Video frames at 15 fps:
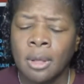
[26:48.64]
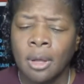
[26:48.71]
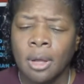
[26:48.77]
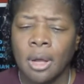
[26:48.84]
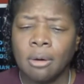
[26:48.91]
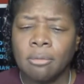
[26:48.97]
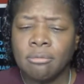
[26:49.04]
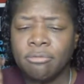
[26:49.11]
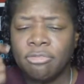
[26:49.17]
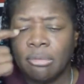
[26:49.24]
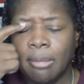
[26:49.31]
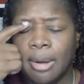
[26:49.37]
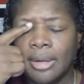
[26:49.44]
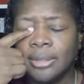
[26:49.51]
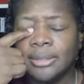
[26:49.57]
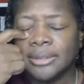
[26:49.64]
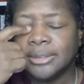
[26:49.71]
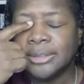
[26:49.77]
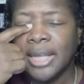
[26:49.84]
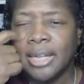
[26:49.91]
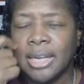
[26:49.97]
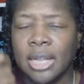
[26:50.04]
From my
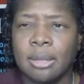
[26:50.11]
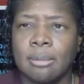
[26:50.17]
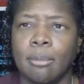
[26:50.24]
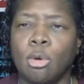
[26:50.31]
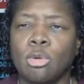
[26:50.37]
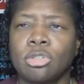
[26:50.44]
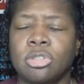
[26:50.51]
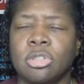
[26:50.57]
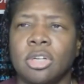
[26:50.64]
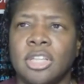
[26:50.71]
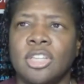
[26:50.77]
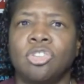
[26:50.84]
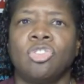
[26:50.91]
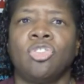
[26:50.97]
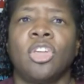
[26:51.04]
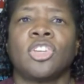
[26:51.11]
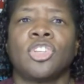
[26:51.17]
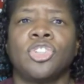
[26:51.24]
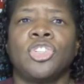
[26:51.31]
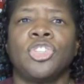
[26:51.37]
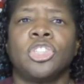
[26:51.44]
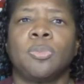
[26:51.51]
understanding, most of the
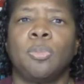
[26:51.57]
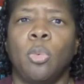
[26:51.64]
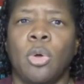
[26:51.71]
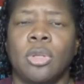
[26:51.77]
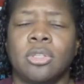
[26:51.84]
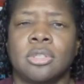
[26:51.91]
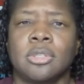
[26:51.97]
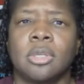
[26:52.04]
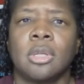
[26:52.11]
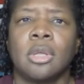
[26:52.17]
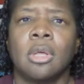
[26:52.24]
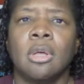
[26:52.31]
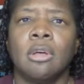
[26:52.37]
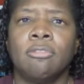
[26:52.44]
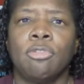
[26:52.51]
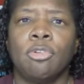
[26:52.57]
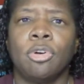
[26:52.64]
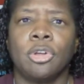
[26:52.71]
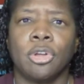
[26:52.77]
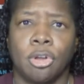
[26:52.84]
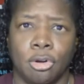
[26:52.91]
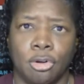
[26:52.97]
introduction sports
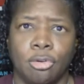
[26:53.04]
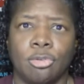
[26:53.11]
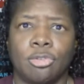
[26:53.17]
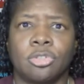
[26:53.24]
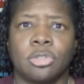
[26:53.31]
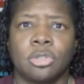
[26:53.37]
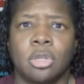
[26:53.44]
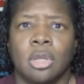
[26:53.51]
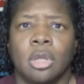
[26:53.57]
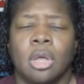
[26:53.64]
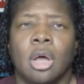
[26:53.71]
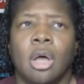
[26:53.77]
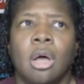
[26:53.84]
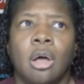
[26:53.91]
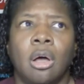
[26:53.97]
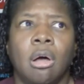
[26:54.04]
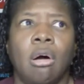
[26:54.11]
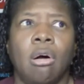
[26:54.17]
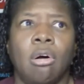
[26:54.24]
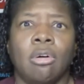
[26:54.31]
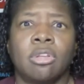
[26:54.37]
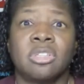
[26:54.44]
for girls
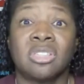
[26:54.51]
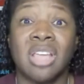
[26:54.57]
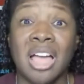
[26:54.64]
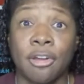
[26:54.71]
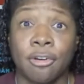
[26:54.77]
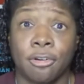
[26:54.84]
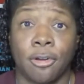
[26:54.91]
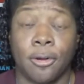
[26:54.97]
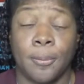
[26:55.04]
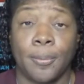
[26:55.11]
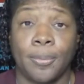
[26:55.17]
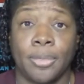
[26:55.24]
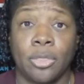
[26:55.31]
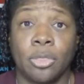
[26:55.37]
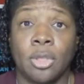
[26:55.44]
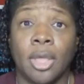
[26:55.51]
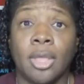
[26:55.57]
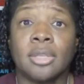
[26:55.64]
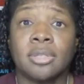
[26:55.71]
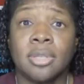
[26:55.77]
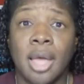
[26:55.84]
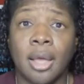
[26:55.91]
are soccer. Okay,
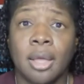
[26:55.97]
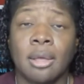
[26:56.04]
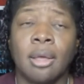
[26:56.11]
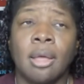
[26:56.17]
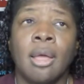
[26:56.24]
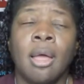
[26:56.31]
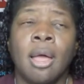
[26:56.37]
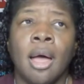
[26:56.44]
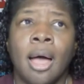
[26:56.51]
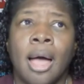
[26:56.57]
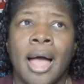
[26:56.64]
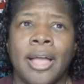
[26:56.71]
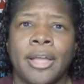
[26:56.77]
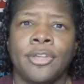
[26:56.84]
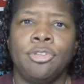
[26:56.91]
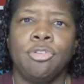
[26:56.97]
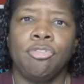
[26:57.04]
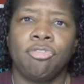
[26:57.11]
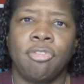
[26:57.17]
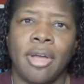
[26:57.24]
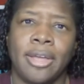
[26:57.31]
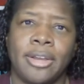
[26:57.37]
soccer. How can you
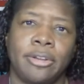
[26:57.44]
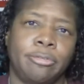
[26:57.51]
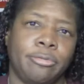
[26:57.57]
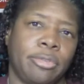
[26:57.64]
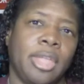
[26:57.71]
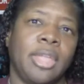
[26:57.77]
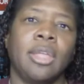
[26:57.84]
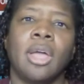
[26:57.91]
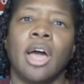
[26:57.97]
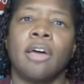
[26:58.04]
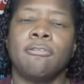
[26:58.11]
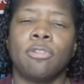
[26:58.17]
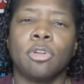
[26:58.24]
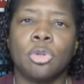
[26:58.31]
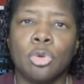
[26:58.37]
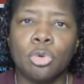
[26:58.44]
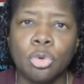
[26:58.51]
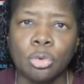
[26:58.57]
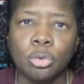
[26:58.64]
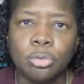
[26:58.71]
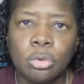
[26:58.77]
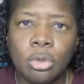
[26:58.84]
find it? Thank God for
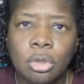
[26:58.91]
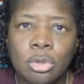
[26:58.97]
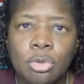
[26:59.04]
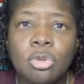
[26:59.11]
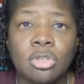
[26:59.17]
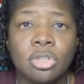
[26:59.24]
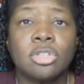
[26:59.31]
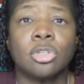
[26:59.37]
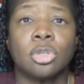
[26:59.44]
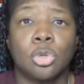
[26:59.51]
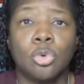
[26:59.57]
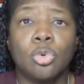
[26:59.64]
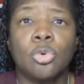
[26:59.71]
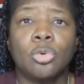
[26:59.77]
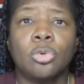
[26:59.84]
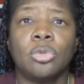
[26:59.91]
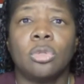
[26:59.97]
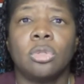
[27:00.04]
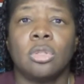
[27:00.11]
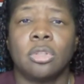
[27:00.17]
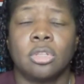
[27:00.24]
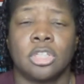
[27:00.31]
Google. You just Google
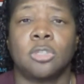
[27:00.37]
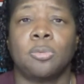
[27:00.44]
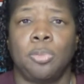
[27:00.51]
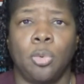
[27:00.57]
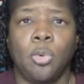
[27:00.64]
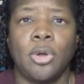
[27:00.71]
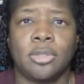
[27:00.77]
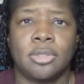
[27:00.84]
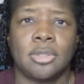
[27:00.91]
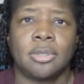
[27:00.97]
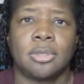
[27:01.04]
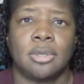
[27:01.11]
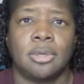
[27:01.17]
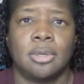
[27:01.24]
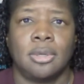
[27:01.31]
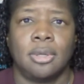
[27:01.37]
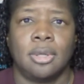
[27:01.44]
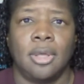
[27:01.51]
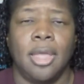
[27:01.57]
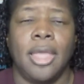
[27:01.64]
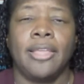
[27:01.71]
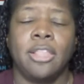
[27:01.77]
the sport
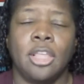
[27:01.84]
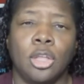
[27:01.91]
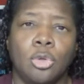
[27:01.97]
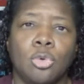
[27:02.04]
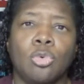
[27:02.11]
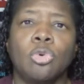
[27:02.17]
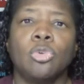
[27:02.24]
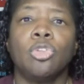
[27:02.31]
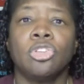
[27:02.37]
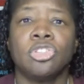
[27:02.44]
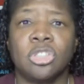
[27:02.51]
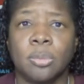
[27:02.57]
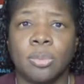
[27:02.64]
and then Google your zip